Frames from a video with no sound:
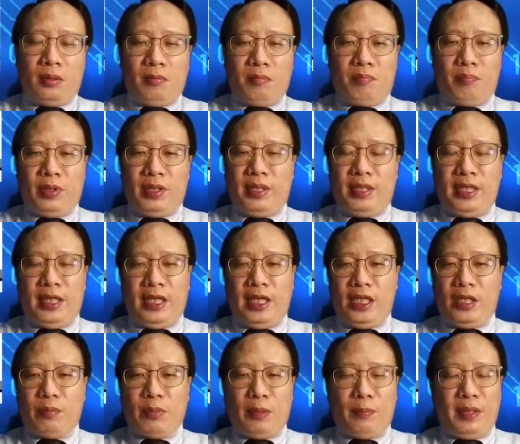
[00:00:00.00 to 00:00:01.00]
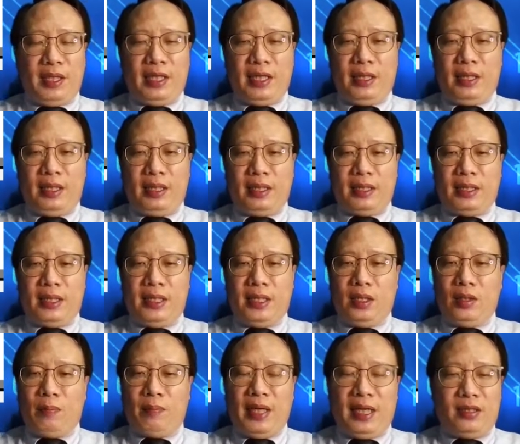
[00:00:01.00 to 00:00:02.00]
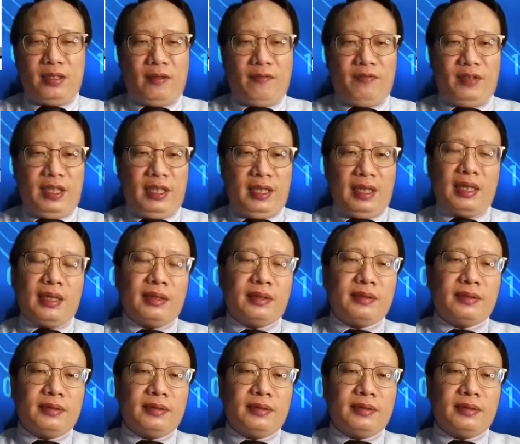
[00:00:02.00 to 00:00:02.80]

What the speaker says: per day you might be getting kilobytes of data